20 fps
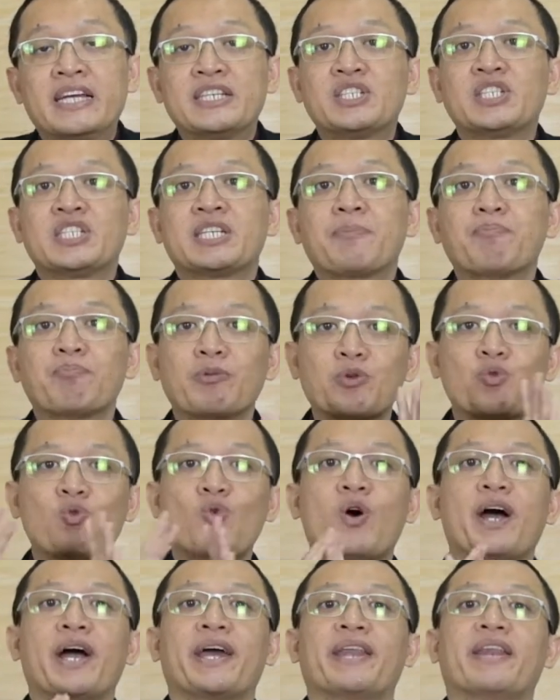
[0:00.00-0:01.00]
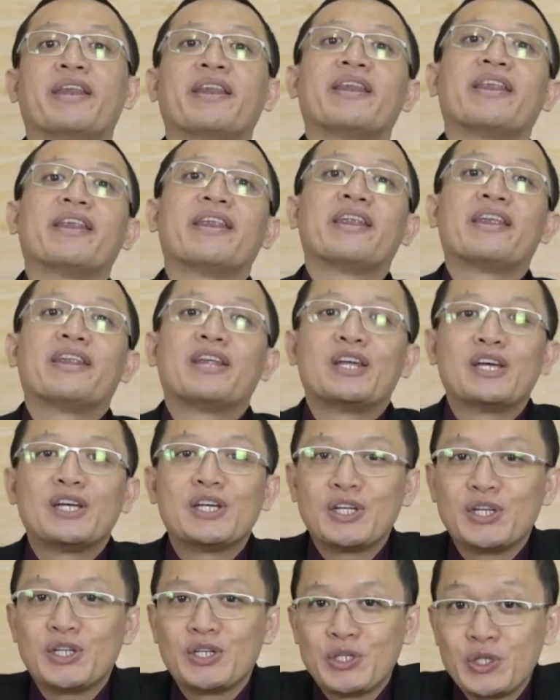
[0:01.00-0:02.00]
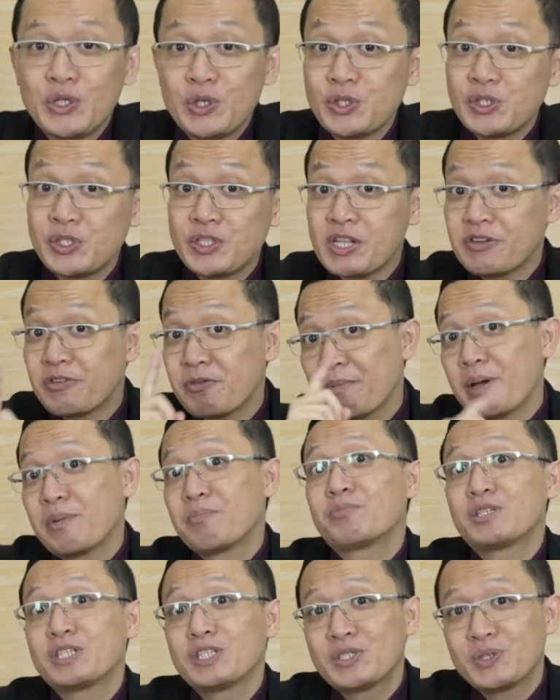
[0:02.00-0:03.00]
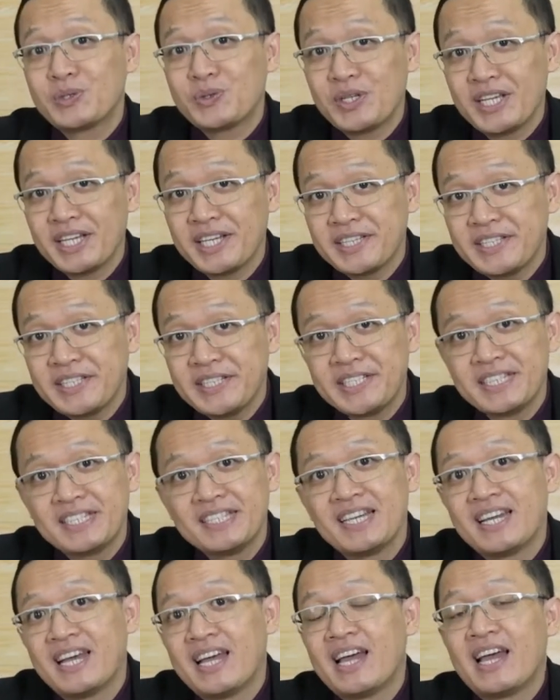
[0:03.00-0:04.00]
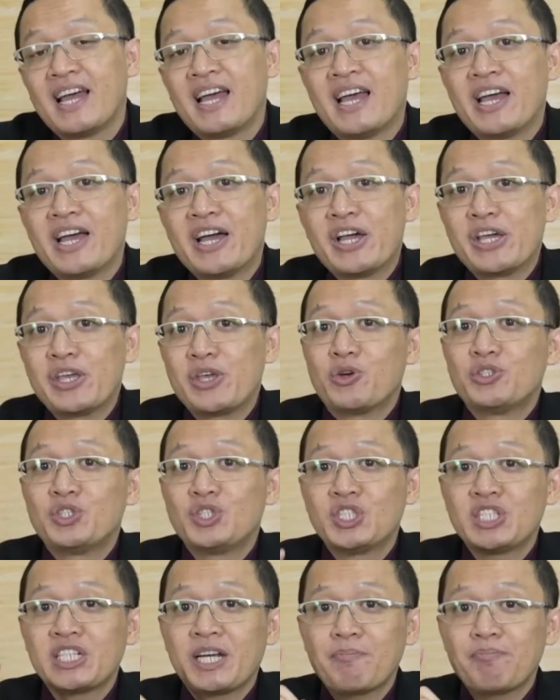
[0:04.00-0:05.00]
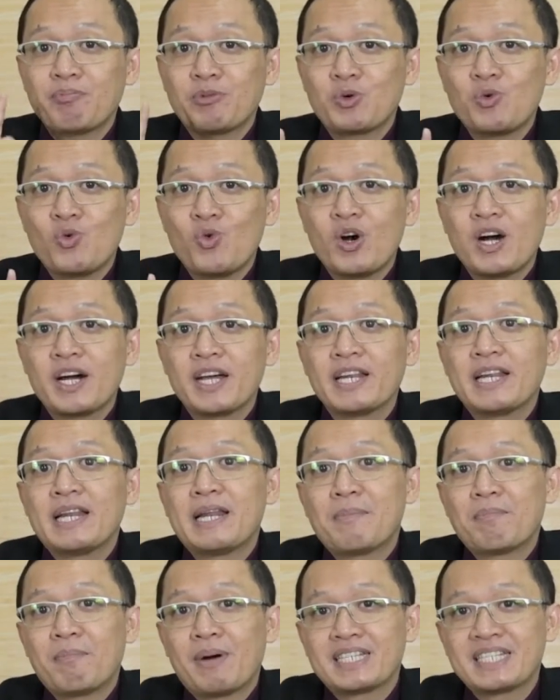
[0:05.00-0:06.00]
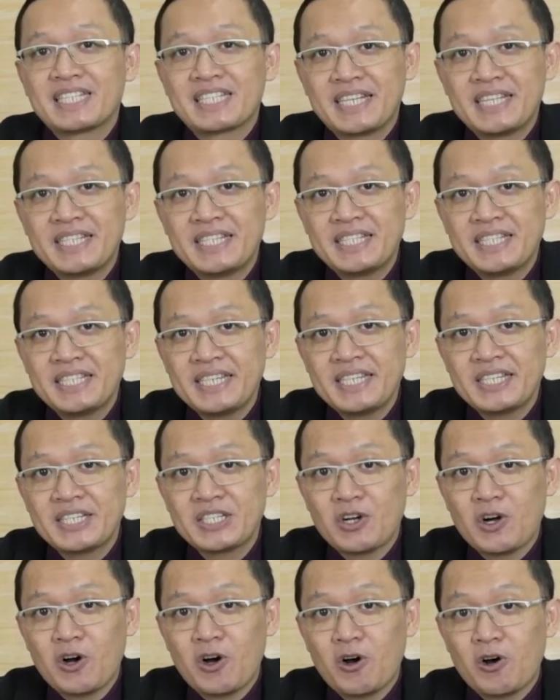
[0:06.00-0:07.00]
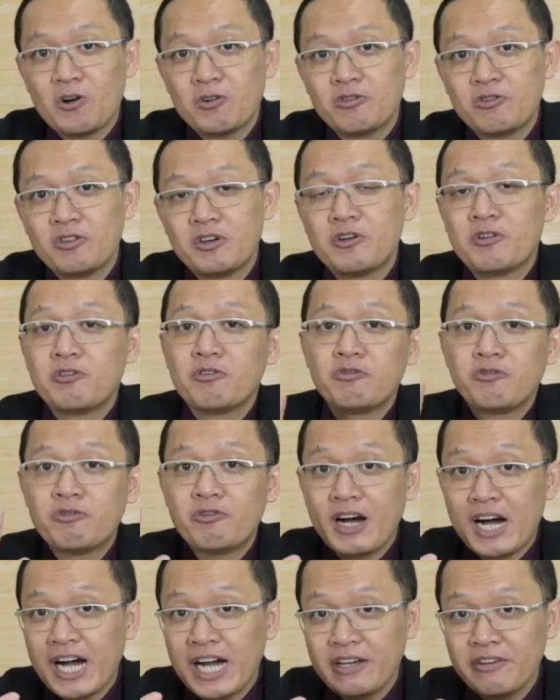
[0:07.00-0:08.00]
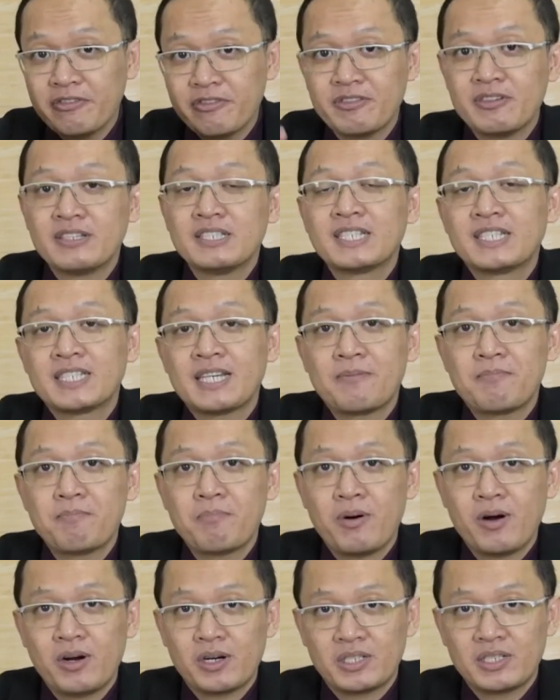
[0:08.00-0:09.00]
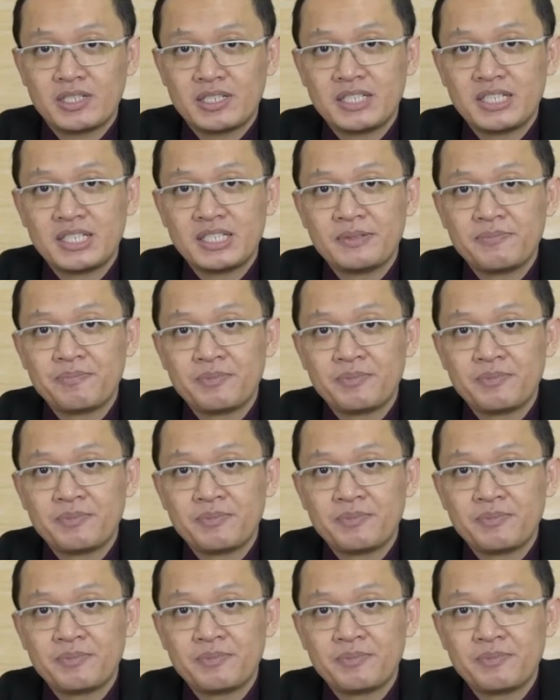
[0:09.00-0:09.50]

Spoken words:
Chapter 1. Do you still remember, students? Your chapter 1 must consist of 5 subparts.